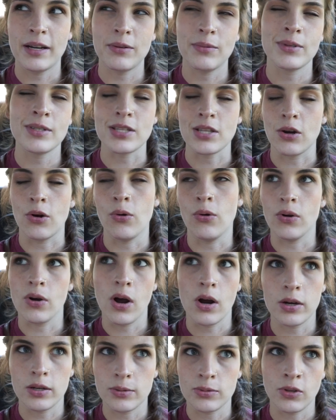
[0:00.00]
It wasn't a whole
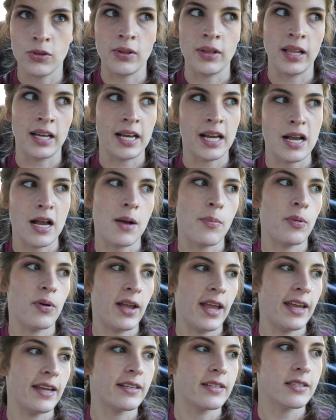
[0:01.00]
cart, it was only like a couple
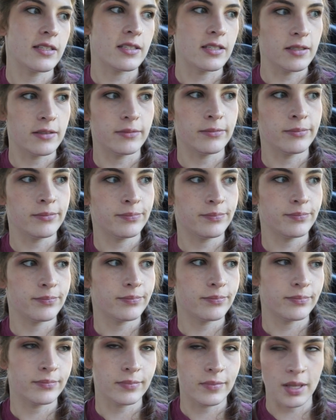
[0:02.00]
cans, and
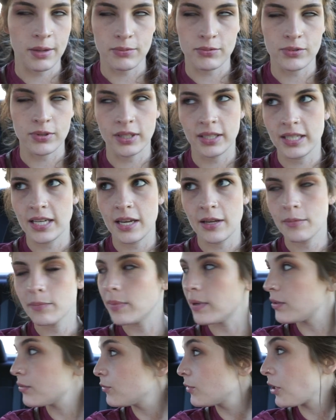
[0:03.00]
that was really it.
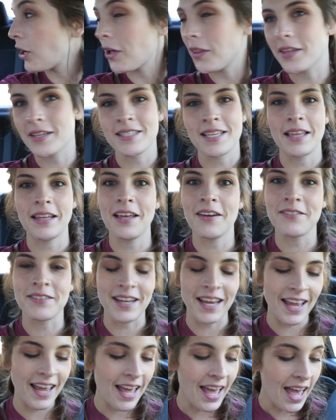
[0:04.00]
But regardless, I left
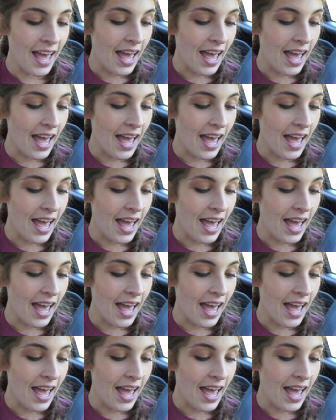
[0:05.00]
it.